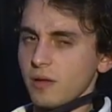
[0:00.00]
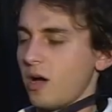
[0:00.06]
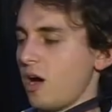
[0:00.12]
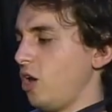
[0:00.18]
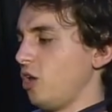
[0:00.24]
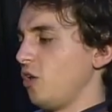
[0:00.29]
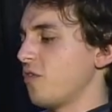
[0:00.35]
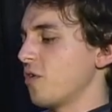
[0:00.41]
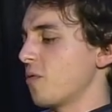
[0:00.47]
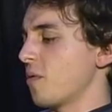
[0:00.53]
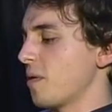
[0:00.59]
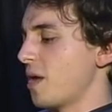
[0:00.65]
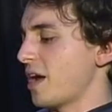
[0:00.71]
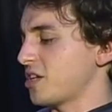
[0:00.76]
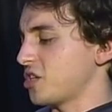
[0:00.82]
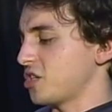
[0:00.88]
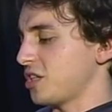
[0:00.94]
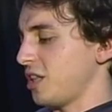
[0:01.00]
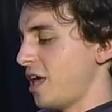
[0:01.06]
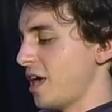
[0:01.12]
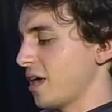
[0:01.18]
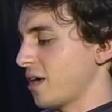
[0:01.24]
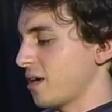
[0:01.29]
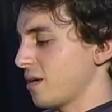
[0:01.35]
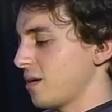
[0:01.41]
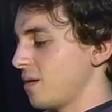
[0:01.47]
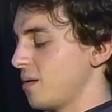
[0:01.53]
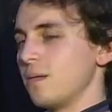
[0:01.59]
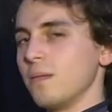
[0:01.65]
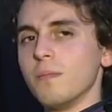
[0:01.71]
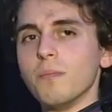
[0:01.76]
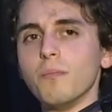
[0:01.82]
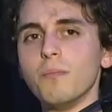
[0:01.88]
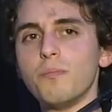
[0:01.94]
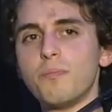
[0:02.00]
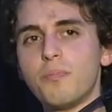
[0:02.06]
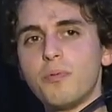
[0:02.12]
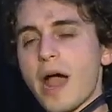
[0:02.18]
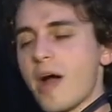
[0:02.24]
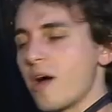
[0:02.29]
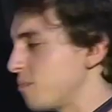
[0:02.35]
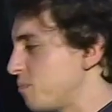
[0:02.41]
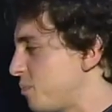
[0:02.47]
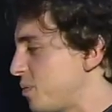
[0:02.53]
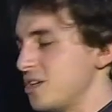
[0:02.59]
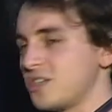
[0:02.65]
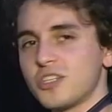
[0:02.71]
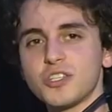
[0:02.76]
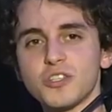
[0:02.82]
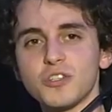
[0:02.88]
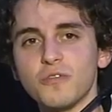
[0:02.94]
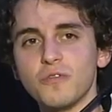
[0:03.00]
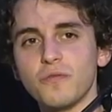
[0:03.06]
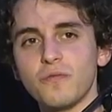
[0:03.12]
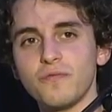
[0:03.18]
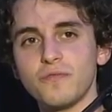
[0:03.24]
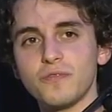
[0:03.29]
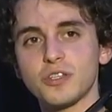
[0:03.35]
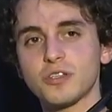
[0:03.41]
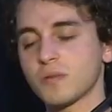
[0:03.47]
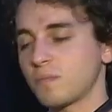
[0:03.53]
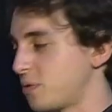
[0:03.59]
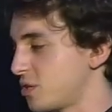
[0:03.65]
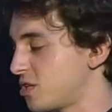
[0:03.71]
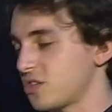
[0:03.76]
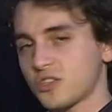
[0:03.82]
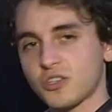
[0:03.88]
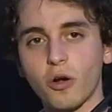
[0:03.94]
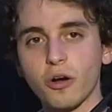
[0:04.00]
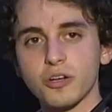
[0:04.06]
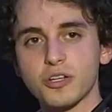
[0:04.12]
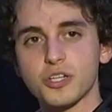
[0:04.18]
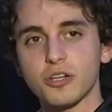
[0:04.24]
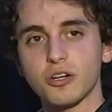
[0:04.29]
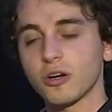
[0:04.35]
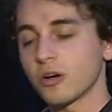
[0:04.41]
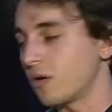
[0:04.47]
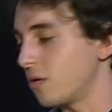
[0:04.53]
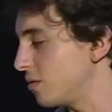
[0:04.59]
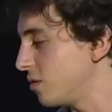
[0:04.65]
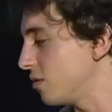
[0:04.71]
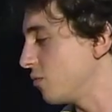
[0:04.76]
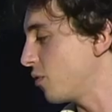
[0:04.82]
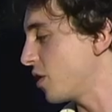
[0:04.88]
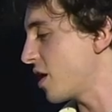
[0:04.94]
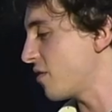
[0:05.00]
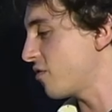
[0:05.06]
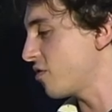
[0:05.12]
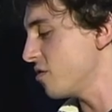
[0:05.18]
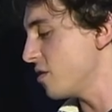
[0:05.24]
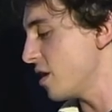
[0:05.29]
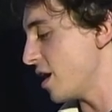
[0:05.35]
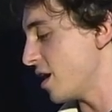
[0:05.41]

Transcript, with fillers: all of them are not just like brown pieces of starch or whatever.